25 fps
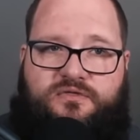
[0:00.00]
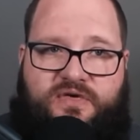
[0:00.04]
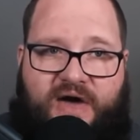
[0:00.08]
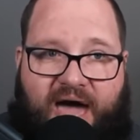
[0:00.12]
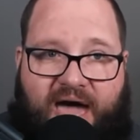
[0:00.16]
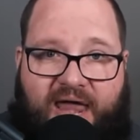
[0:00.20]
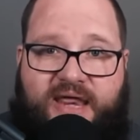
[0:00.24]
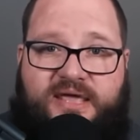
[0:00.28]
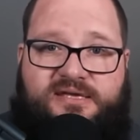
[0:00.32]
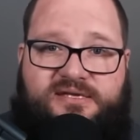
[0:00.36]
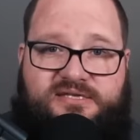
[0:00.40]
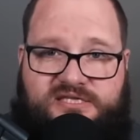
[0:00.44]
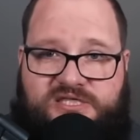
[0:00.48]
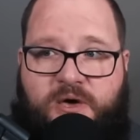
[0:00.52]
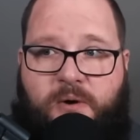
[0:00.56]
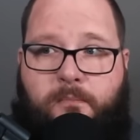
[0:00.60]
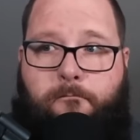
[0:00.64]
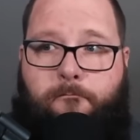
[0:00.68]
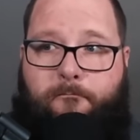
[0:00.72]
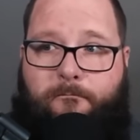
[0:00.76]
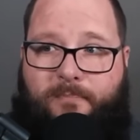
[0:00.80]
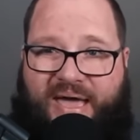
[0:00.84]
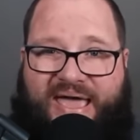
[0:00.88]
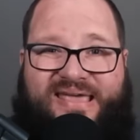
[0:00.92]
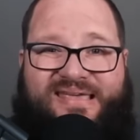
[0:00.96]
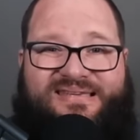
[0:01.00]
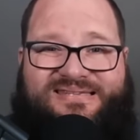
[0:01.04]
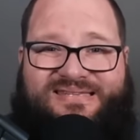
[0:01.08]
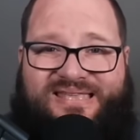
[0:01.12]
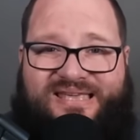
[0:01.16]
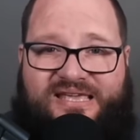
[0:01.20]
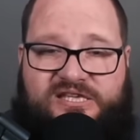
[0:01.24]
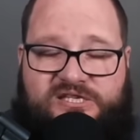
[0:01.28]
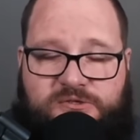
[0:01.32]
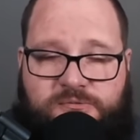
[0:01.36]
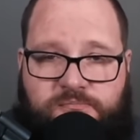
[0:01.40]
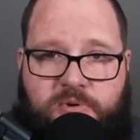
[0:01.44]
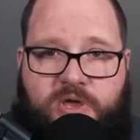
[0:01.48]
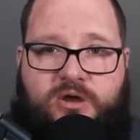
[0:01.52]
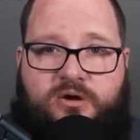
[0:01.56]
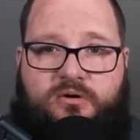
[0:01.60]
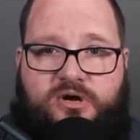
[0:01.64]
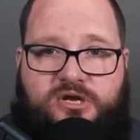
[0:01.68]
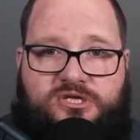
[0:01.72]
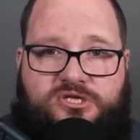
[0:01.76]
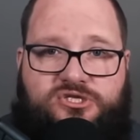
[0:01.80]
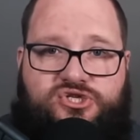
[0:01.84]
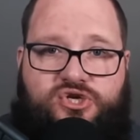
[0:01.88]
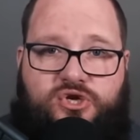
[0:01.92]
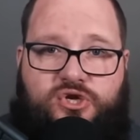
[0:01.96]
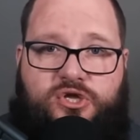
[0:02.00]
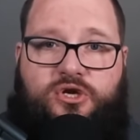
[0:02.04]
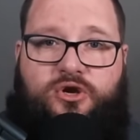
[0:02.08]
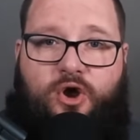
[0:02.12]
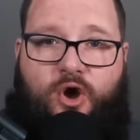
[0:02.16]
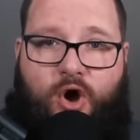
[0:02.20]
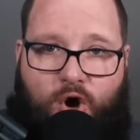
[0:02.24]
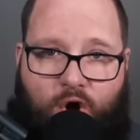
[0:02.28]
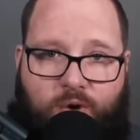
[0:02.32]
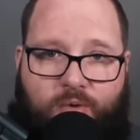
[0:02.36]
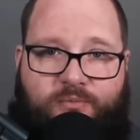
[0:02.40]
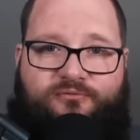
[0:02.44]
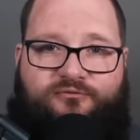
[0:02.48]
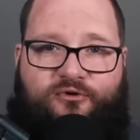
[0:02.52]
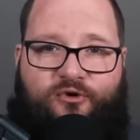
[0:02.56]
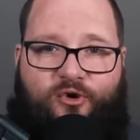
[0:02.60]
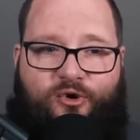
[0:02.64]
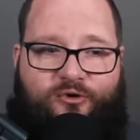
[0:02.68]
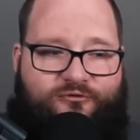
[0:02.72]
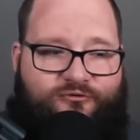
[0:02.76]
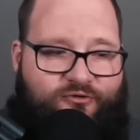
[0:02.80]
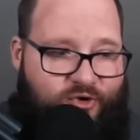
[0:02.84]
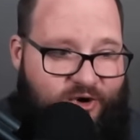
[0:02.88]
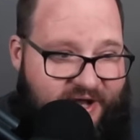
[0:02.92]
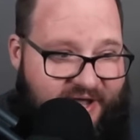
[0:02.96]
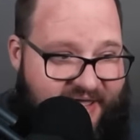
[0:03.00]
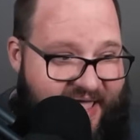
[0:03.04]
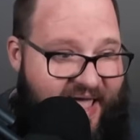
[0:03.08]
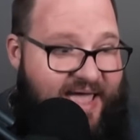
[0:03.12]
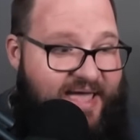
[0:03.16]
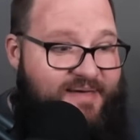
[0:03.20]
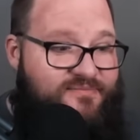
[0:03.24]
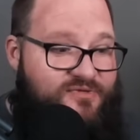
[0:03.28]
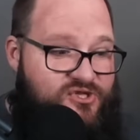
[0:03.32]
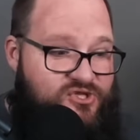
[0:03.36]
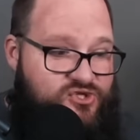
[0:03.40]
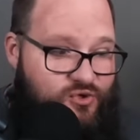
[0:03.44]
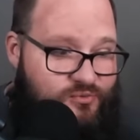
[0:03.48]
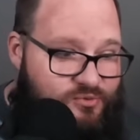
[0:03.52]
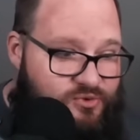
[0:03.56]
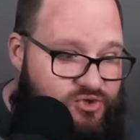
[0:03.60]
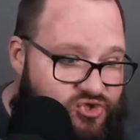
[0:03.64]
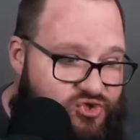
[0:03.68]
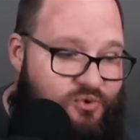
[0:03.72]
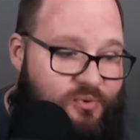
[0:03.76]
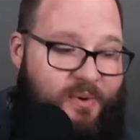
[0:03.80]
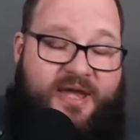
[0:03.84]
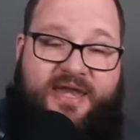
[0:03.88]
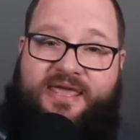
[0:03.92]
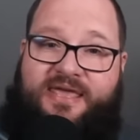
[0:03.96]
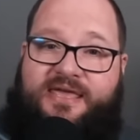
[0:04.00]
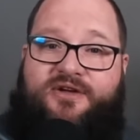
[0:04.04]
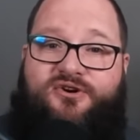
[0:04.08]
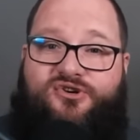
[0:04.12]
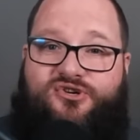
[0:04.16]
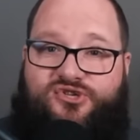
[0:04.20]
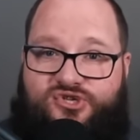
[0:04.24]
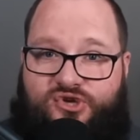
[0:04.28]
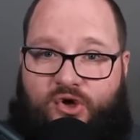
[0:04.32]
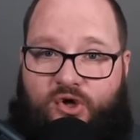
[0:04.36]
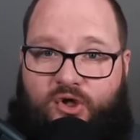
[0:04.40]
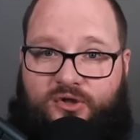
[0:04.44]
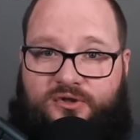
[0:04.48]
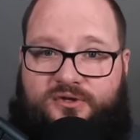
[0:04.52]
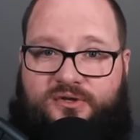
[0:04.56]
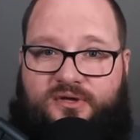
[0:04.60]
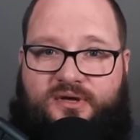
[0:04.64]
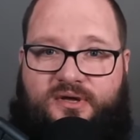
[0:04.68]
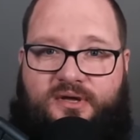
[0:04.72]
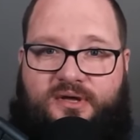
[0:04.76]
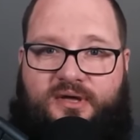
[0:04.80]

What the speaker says: that is the best experience you can hope for a game that's almost 20 years old.